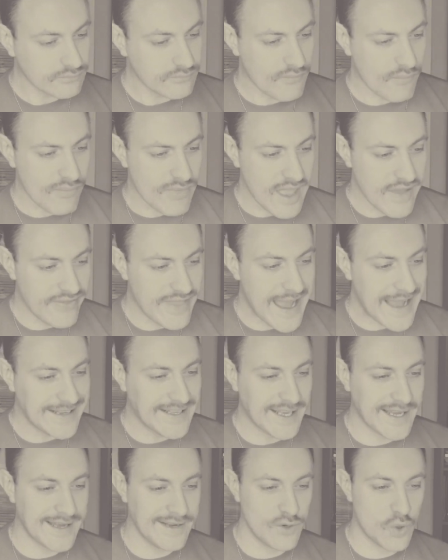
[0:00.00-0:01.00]
I
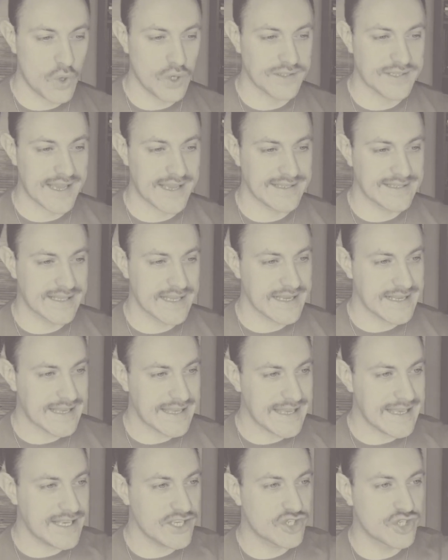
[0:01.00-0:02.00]
cannot is like
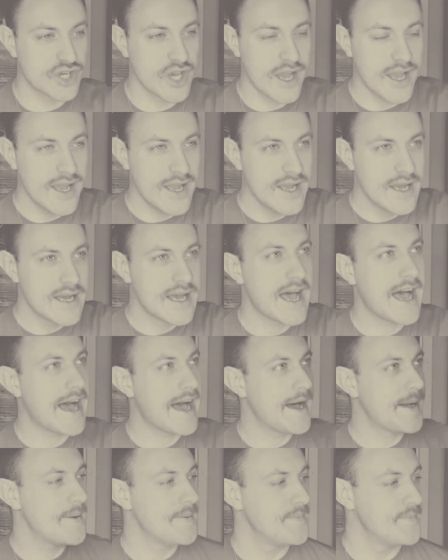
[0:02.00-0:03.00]
each
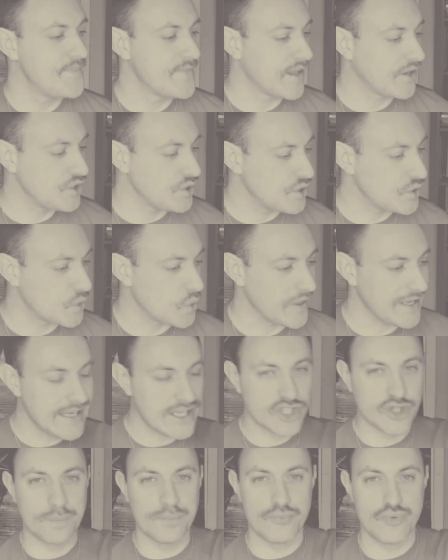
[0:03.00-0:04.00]

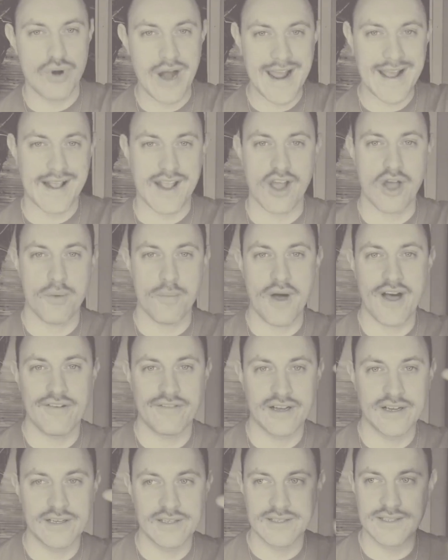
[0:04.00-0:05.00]
brick above
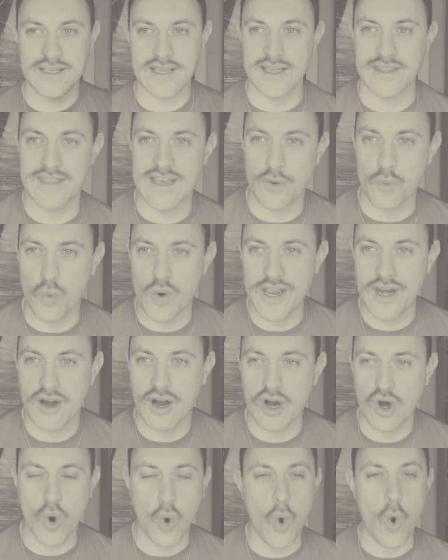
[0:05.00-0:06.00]
us that we are
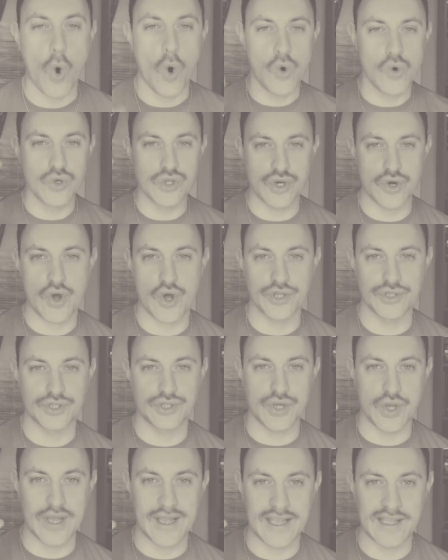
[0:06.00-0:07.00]
holding on to.
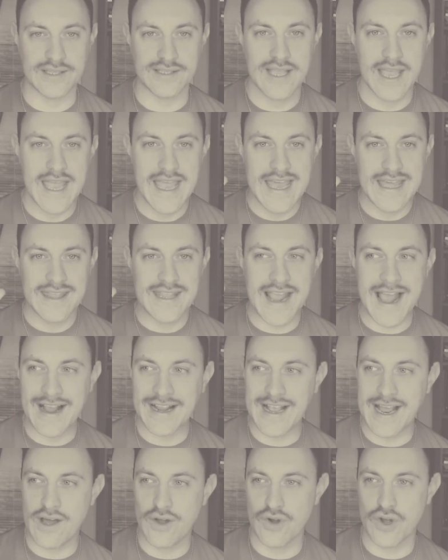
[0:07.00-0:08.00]
It's the I
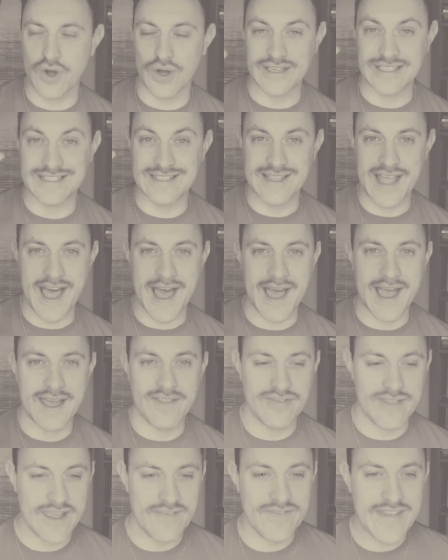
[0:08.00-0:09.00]
cannot is that, and then
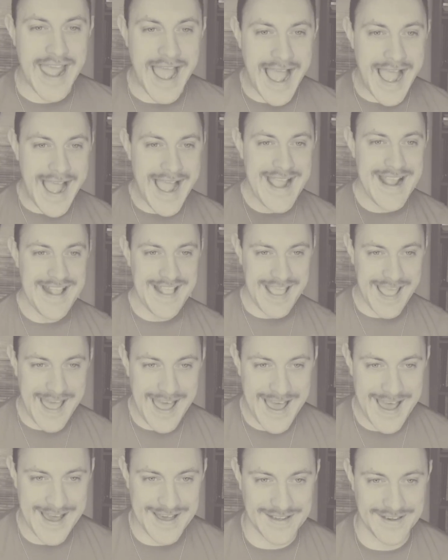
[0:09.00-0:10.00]
the I
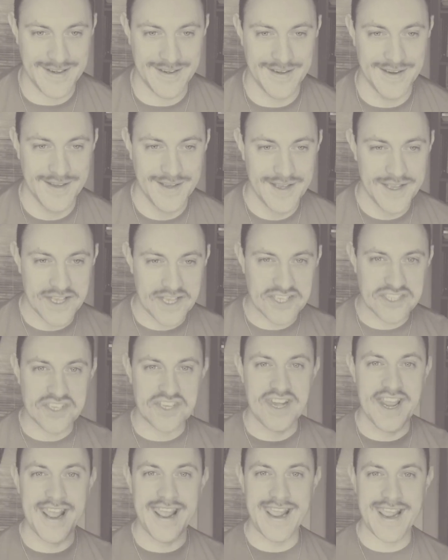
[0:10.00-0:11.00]
can is an
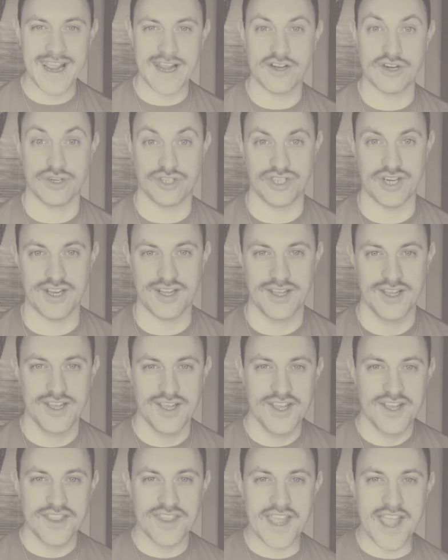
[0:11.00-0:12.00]
energy.
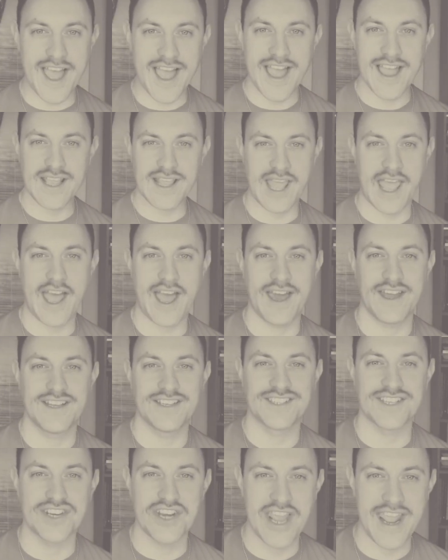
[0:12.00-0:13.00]
The I can is an
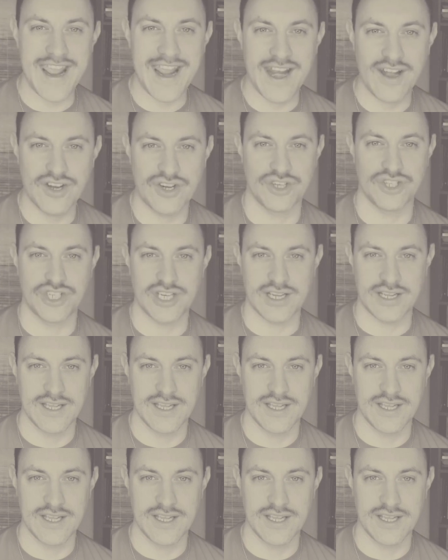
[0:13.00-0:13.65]
energy.